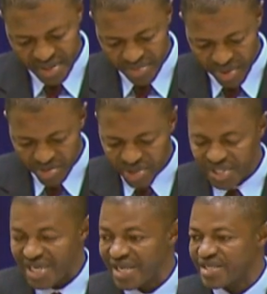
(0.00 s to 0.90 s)

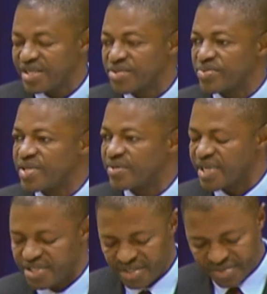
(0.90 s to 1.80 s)
promoting access to
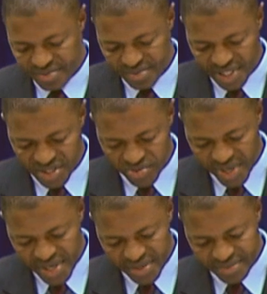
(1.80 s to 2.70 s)
education and
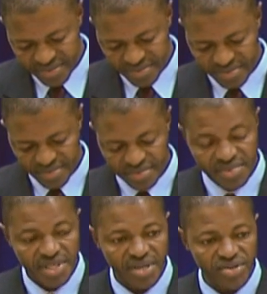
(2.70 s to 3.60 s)
training,
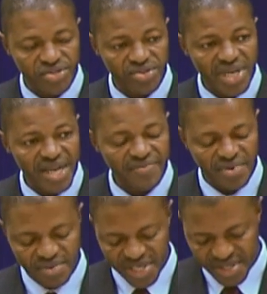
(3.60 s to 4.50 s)
and also
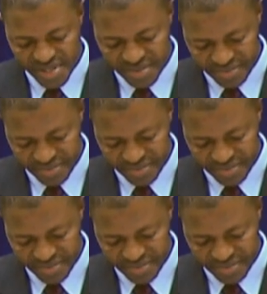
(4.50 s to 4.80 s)
lifelong learning,